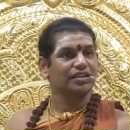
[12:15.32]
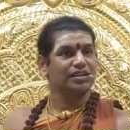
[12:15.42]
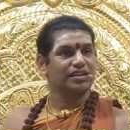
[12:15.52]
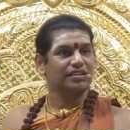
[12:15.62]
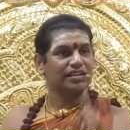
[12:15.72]

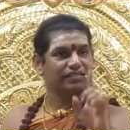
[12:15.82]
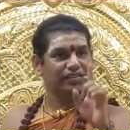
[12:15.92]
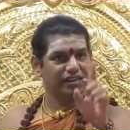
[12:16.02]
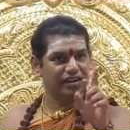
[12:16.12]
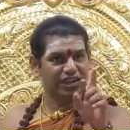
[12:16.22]
The
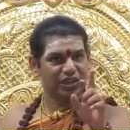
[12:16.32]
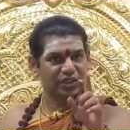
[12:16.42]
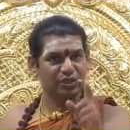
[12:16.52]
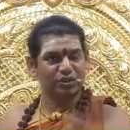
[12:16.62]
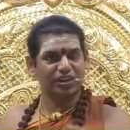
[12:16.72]
word
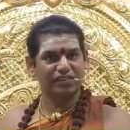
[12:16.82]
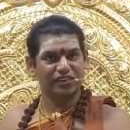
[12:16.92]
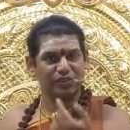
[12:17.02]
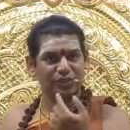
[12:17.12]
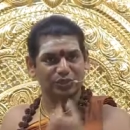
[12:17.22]
you give
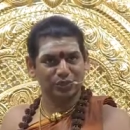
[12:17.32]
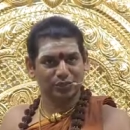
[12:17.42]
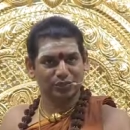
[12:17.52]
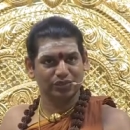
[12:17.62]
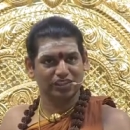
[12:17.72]
it to
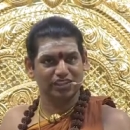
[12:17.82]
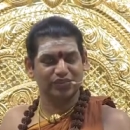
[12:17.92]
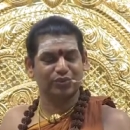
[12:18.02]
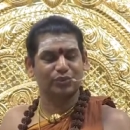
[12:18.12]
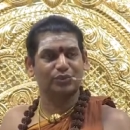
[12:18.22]
you, if
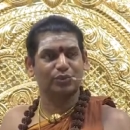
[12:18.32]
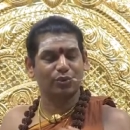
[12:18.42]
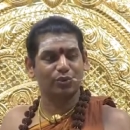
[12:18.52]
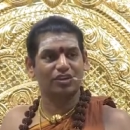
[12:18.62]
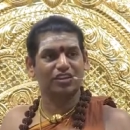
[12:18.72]
you
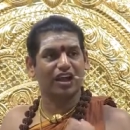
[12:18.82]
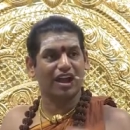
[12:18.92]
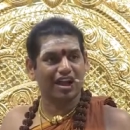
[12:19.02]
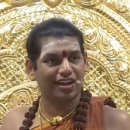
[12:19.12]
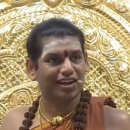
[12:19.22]
don't
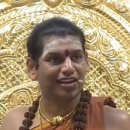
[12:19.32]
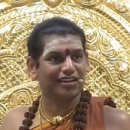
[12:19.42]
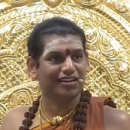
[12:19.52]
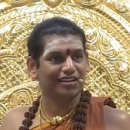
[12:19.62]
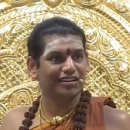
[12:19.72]

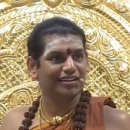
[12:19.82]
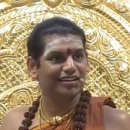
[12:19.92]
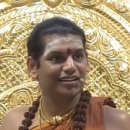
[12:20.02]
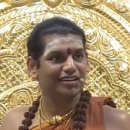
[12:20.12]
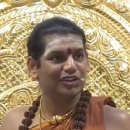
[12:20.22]
honor,
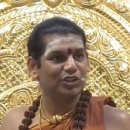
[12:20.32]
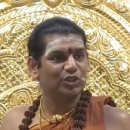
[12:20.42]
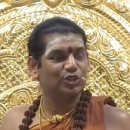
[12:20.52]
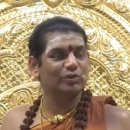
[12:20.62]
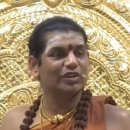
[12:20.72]

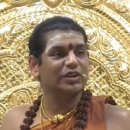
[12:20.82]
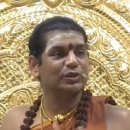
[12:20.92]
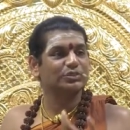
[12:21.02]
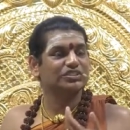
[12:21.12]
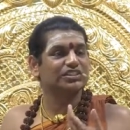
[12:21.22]
you will
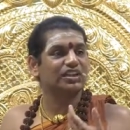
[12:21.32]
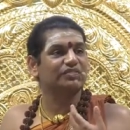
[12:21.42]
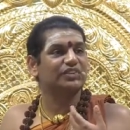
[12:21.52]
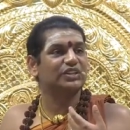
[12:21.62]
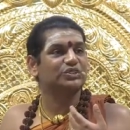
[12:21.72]
lose
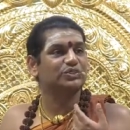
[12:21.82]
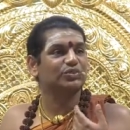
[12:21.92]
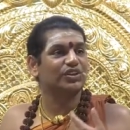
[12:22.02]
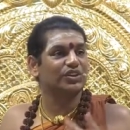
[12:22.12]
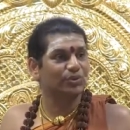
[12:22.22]
confidence
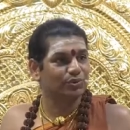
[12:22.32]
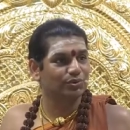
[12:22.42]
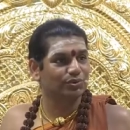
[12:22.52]
over you